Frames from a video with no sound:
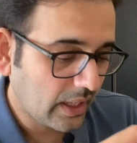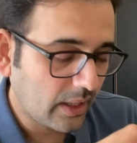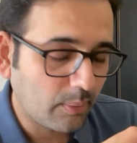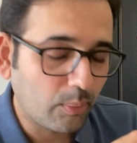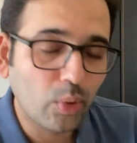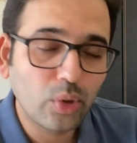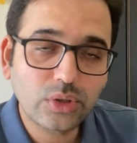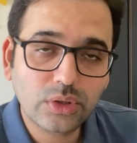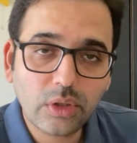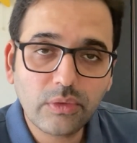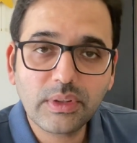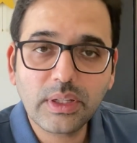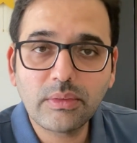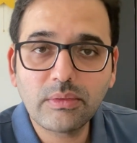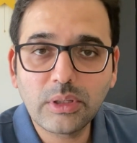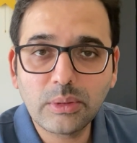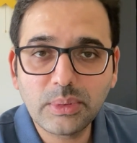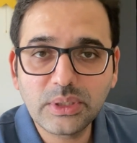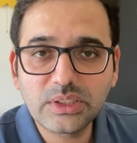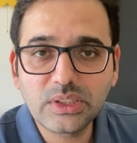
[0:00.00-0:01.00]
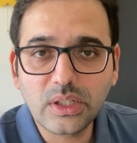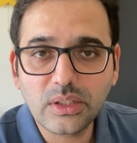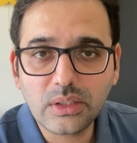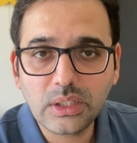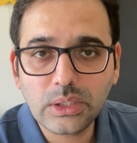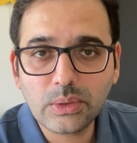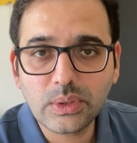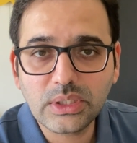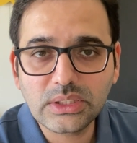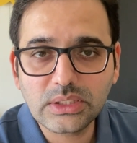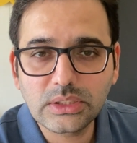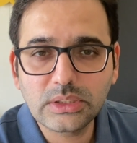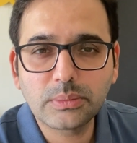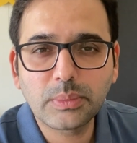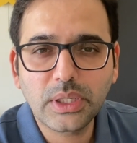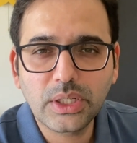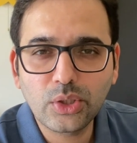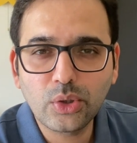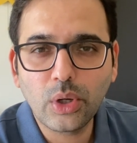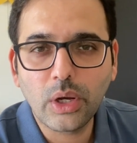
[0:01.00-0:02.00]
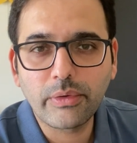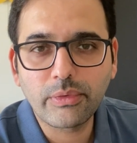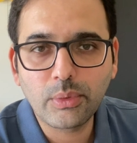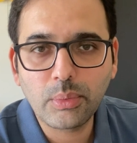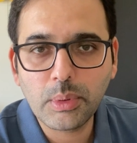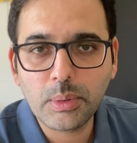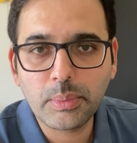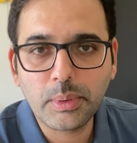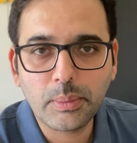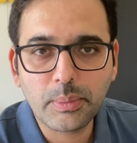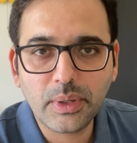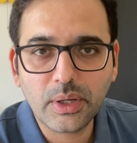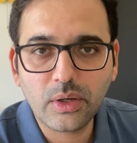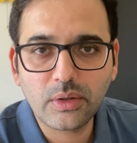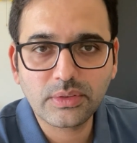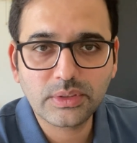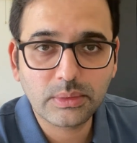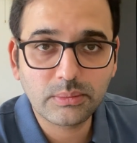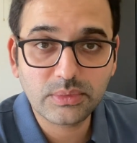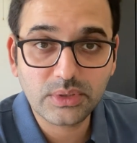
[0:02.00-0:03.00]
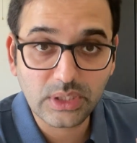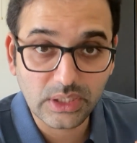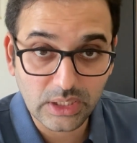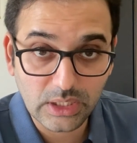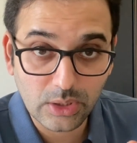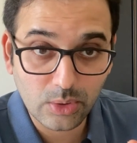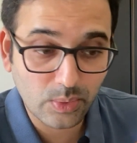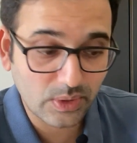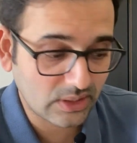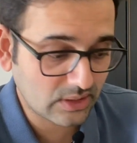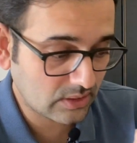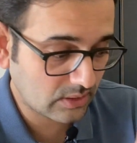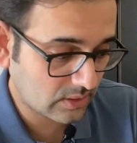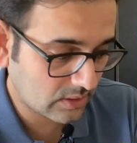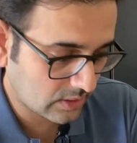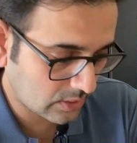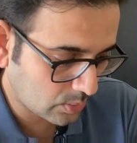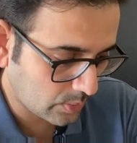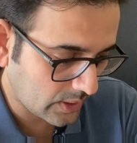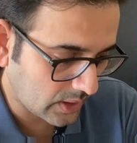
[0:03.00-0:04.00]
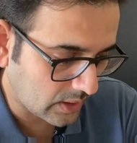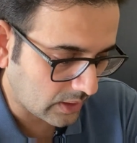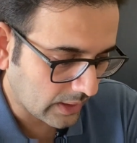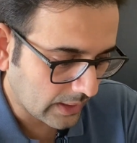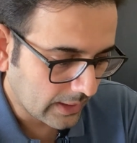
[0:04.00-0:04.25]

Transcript: Most of them will be general questions, but you have to be prepared of some tricky questions as well.